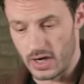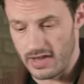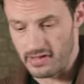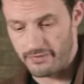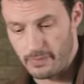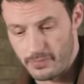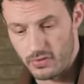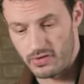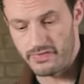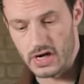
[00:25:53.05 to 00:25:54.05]
heard, as I flipped
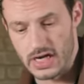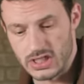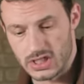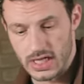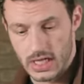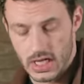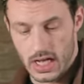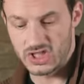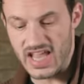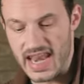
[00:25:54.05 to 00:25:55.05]
through those various
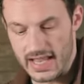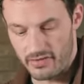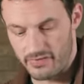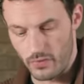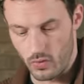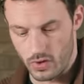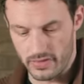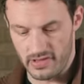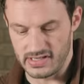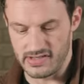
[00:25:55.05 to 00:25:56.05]
settings
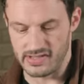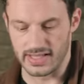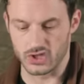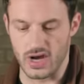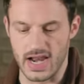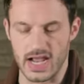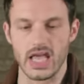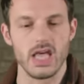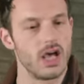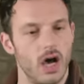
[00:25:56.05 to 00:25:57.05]
for this TC Electronic,